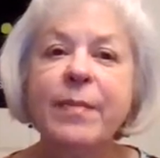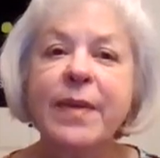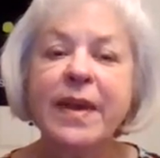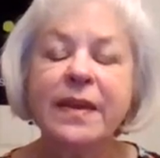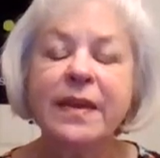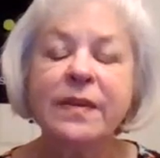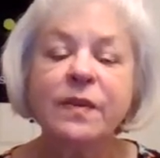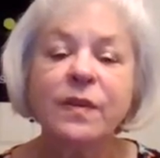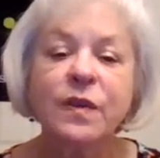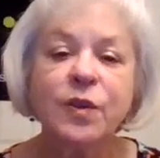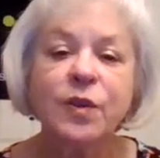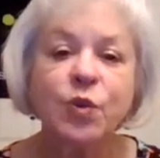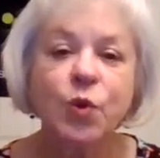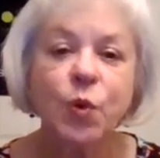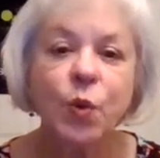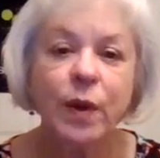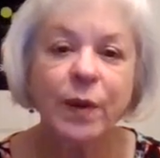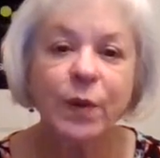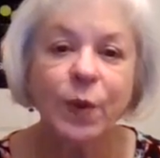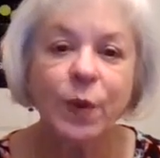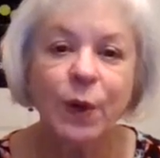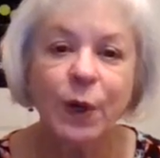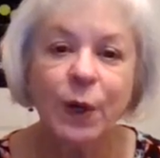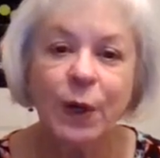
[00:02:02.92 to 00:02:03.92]
that makes the
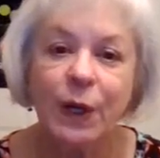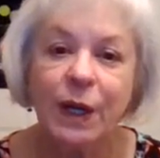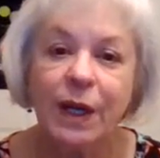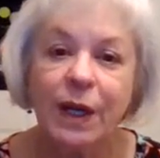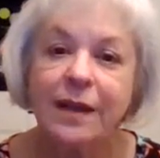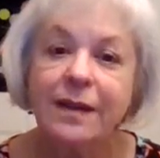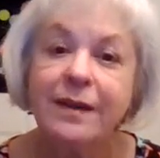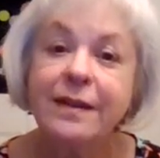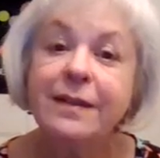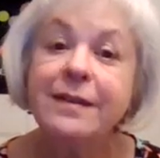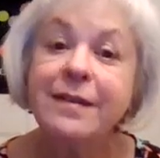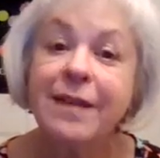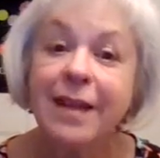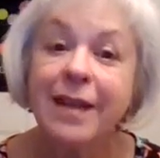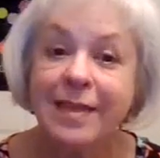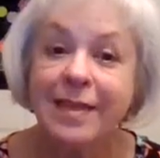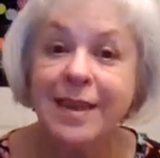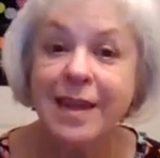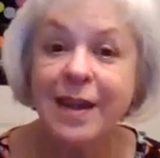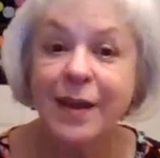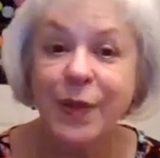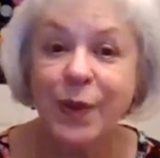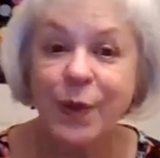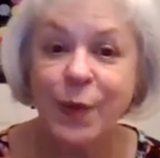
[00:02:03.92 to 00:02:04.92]
toy work, not
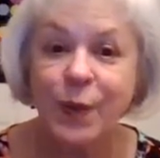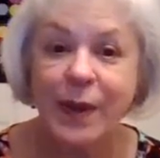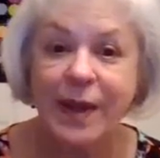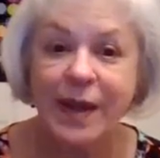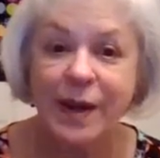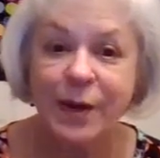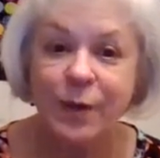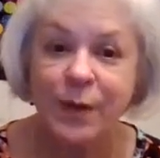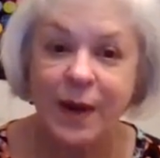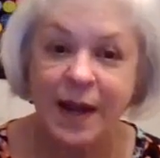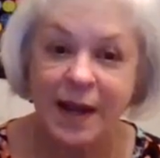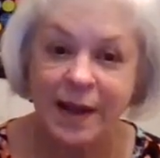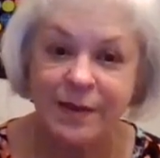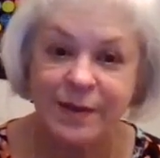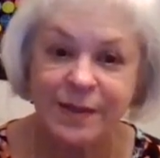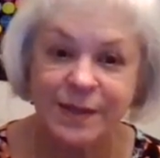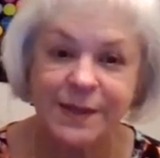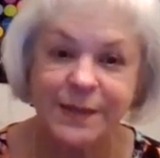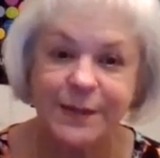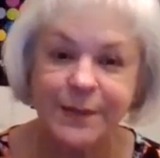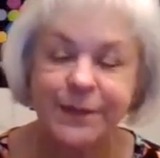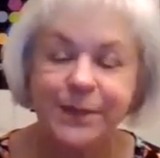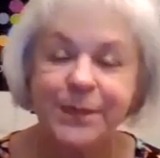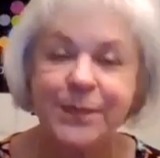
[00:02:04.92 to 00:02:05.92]
the other way around.